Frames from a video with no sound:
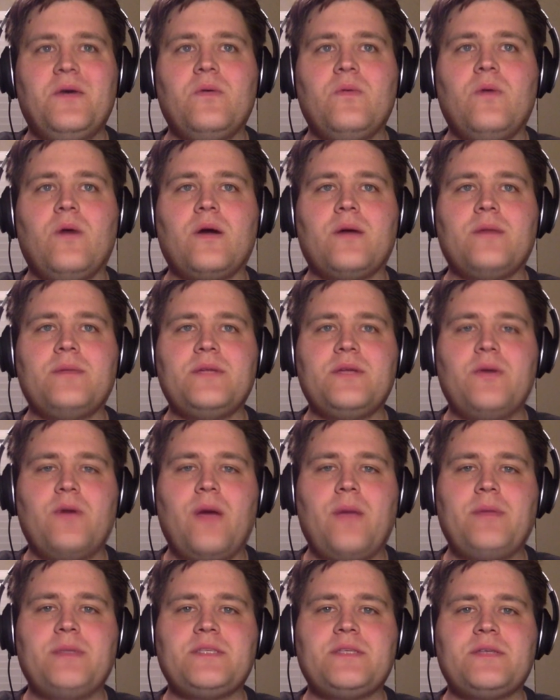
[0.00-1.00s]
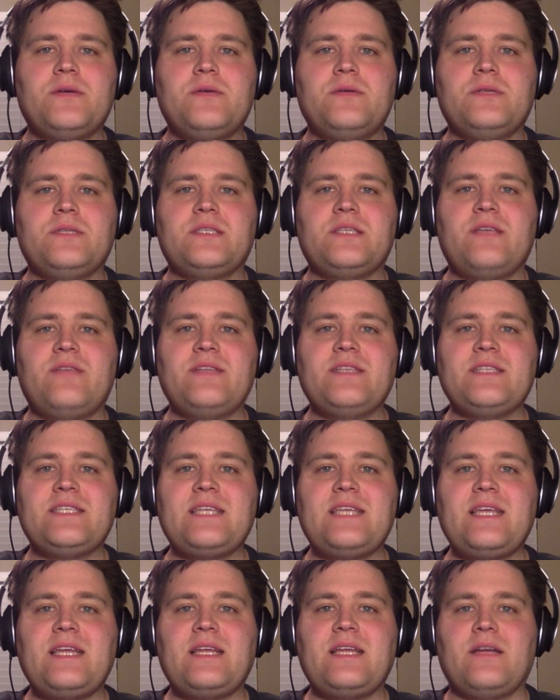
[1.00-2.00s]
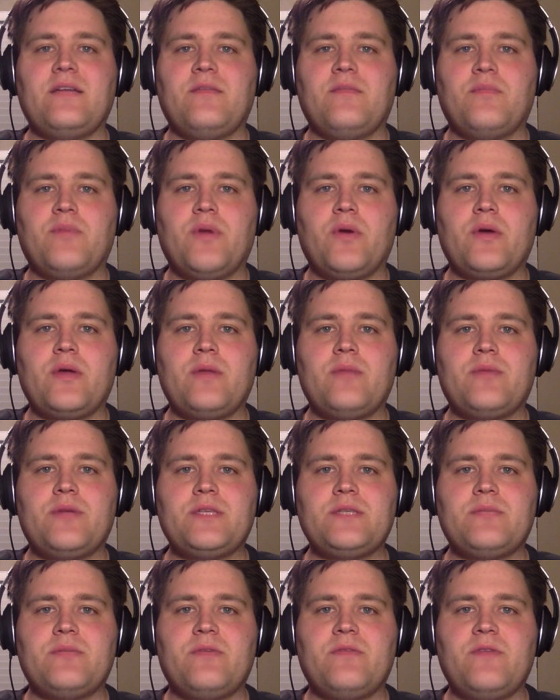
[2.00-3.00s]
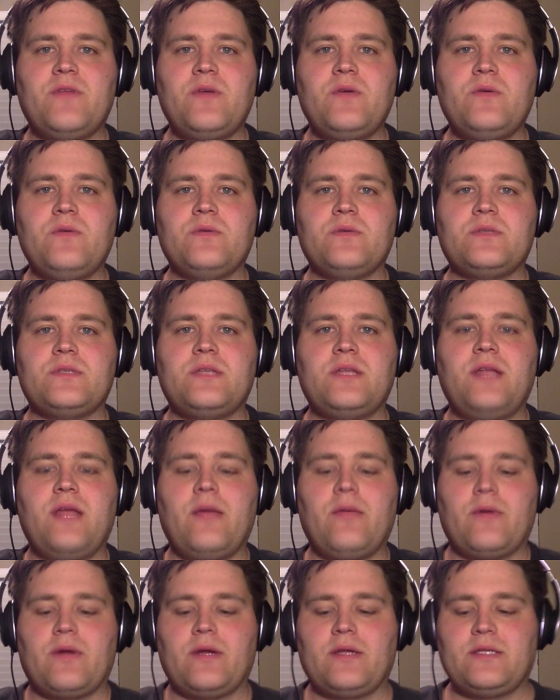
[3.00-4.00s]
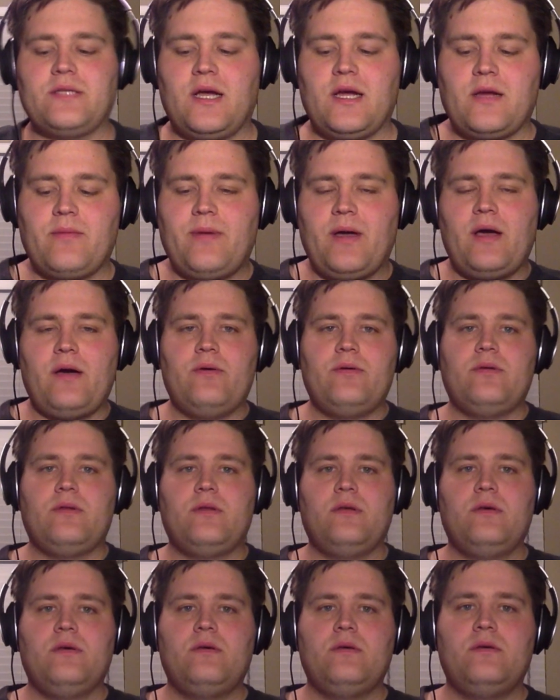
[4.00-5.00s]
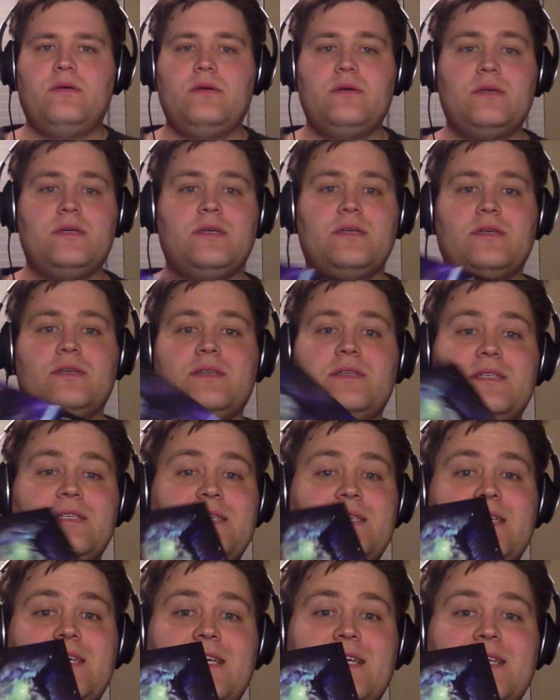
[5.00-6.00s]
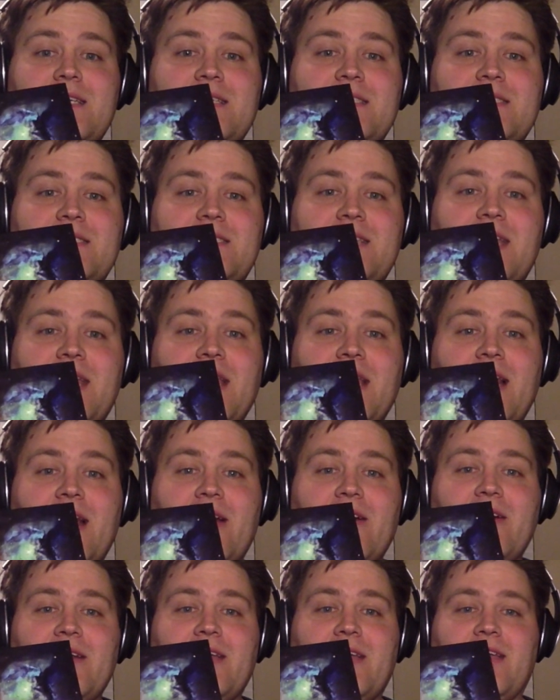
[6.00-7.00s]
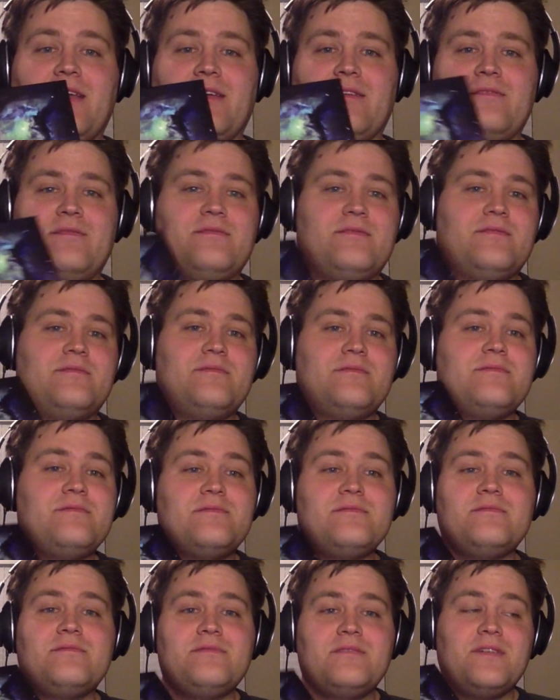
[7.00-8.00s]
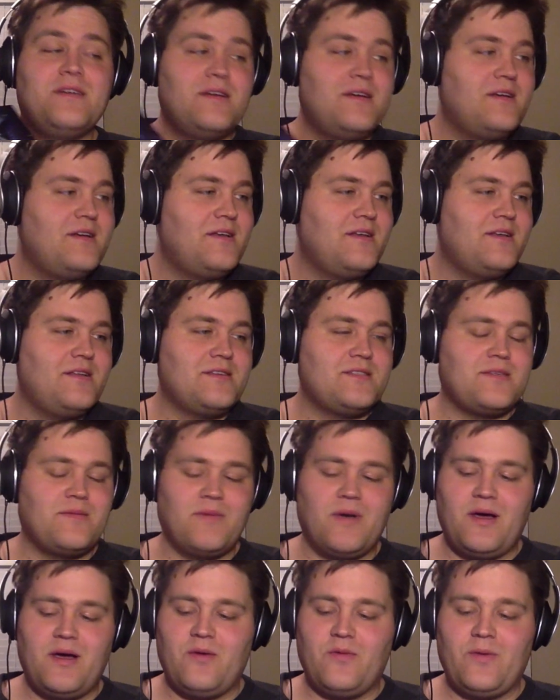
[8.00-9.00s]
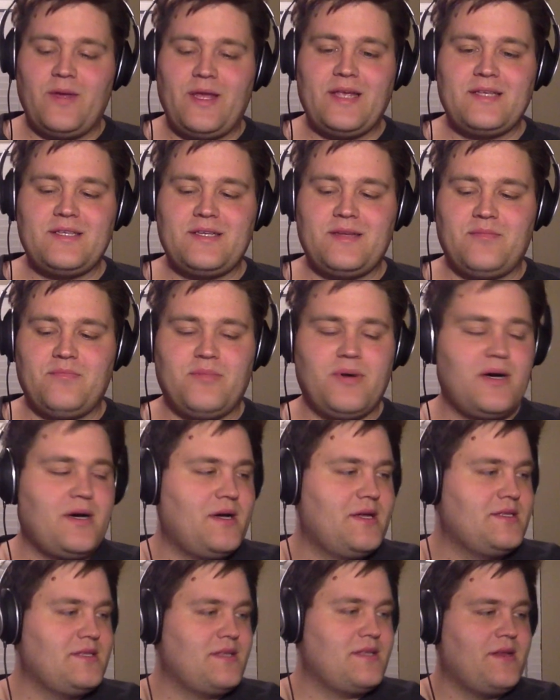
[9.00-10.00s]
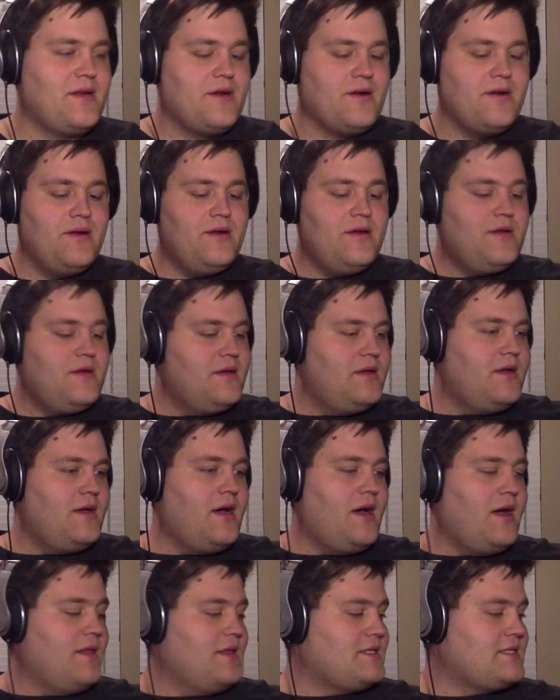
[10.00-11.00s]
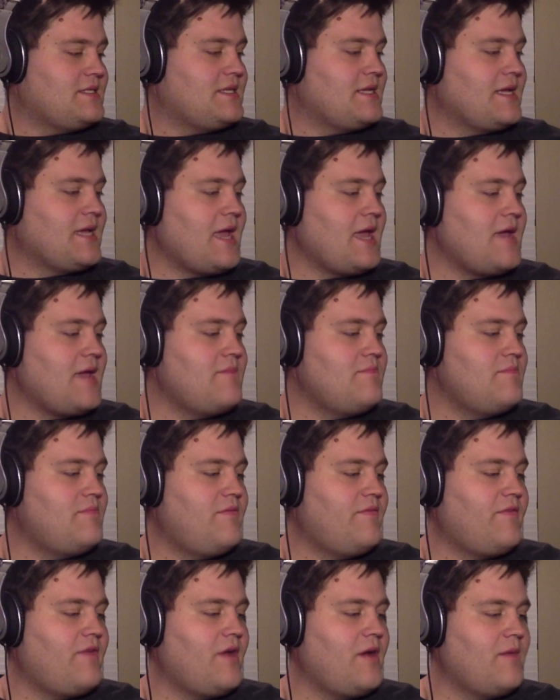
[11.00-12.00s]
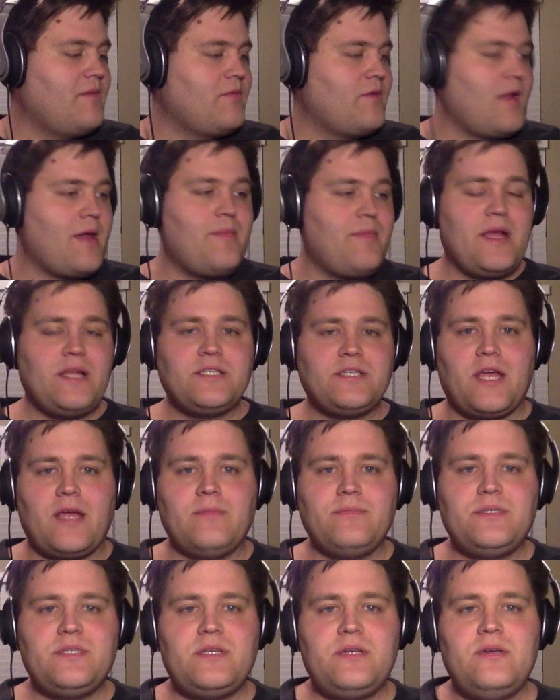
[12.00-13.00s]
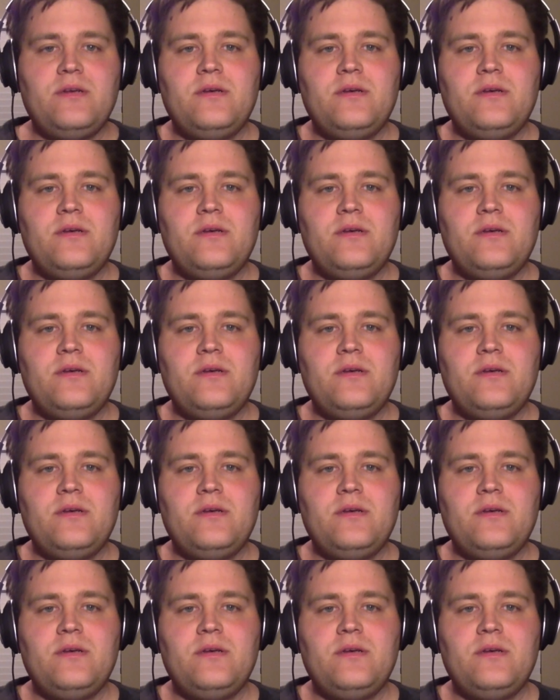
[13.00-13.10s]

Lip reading: Welcome to episode 17 of Broken Prism Reviews. Today we're going to talk about Singularity. Some winks and pawns in there. This is a game from Rampage Games.